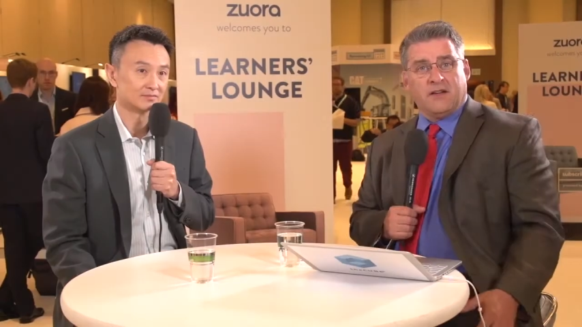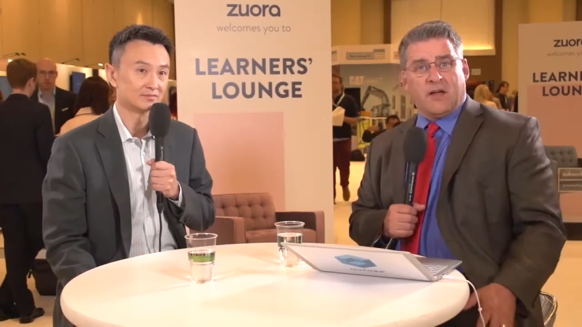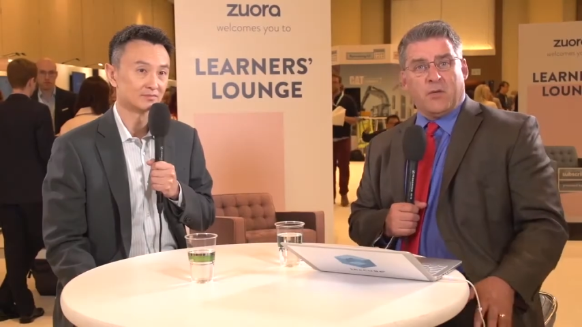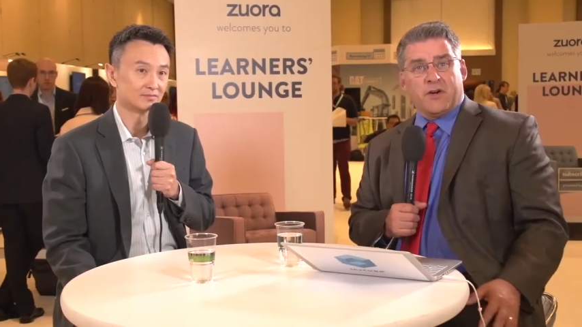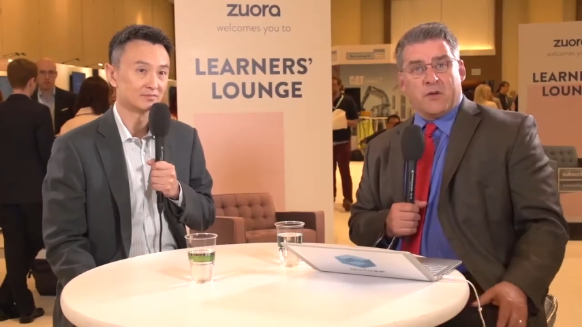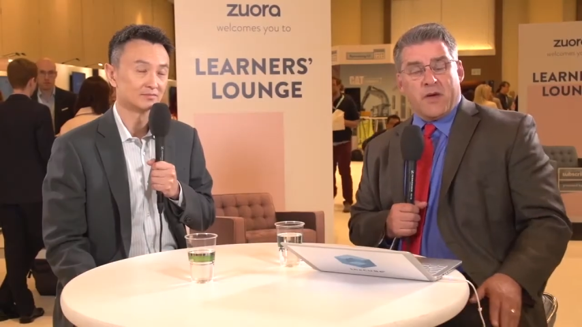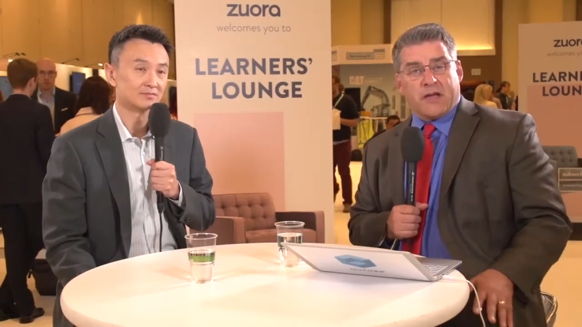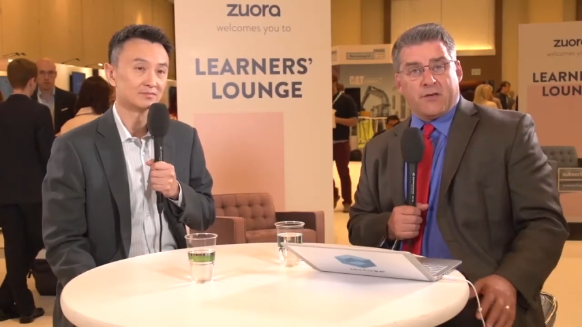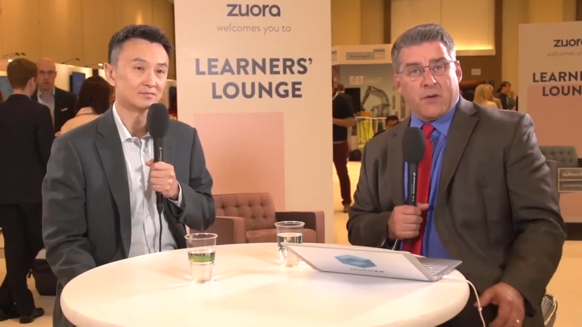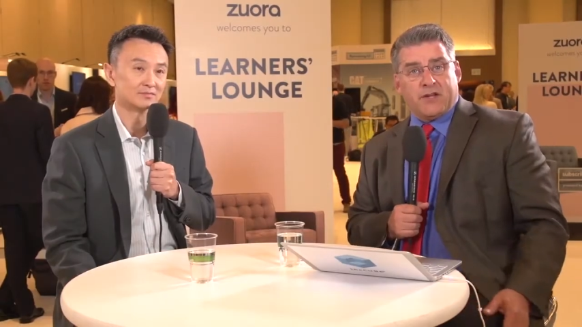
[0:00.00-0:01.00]
Speaker 1: Hey, welcome
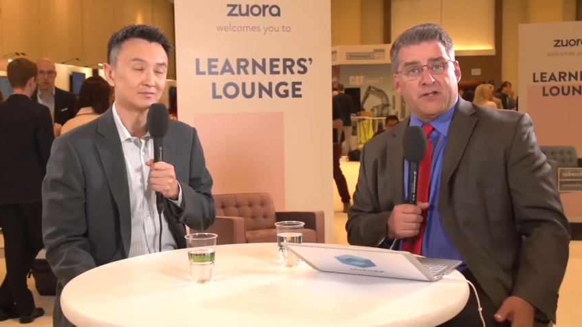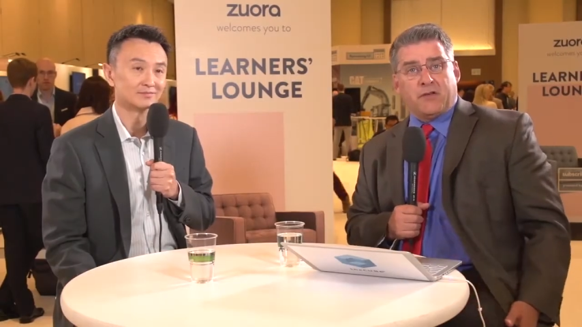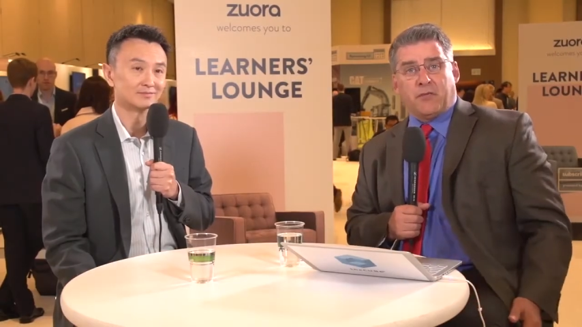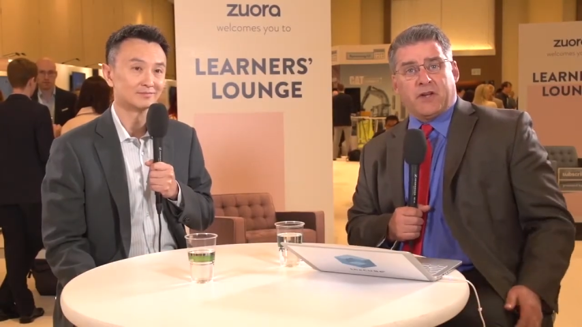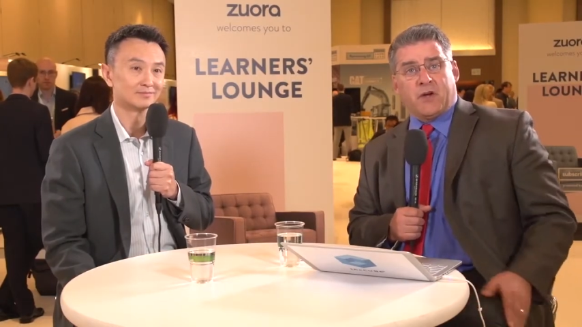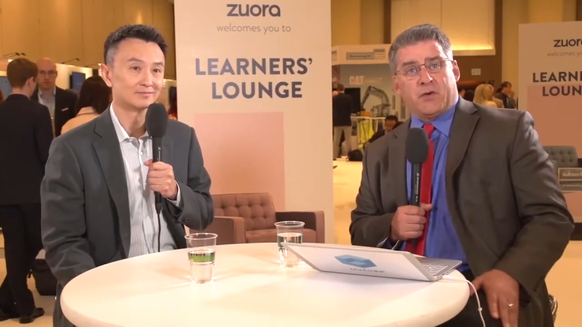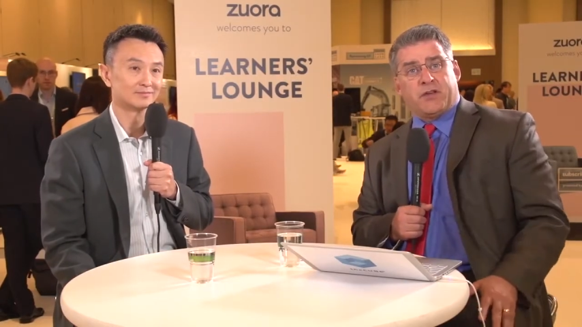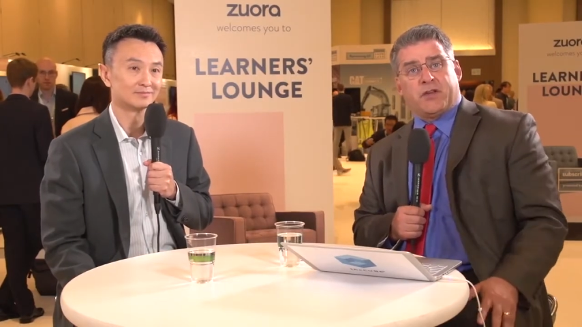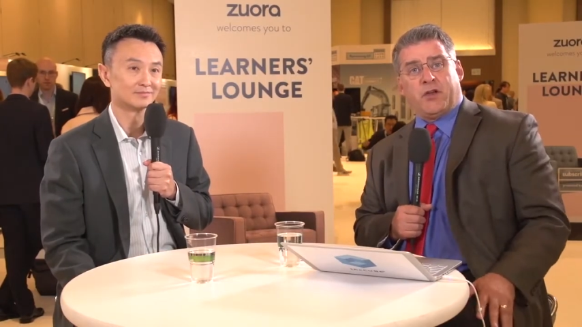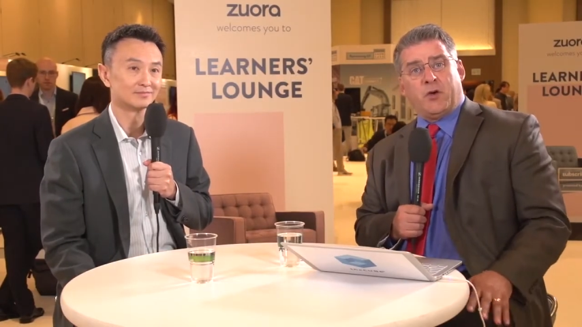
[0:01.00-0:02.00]
back everybody. Jeff Frick here
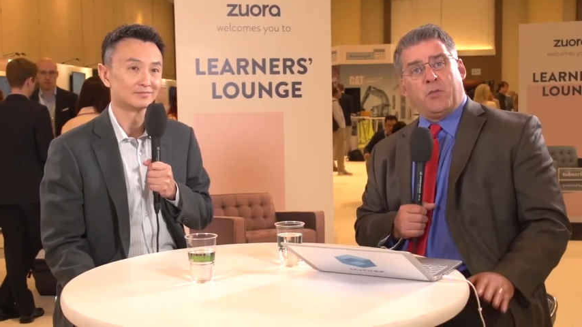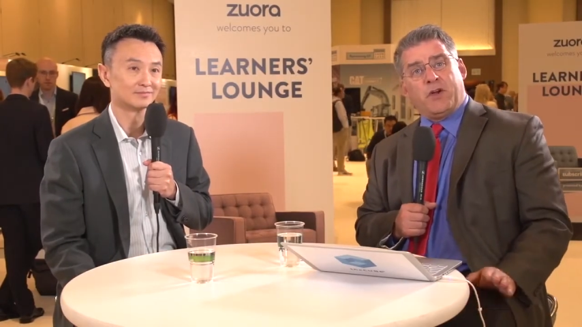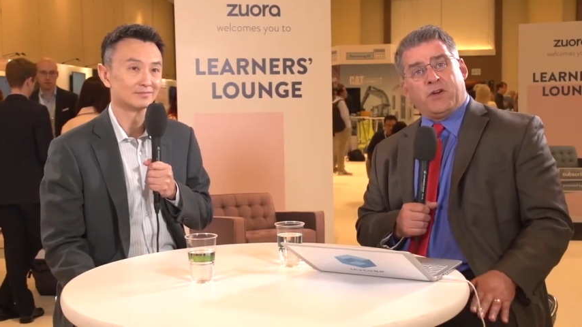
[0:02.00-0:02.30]
with theCUBE.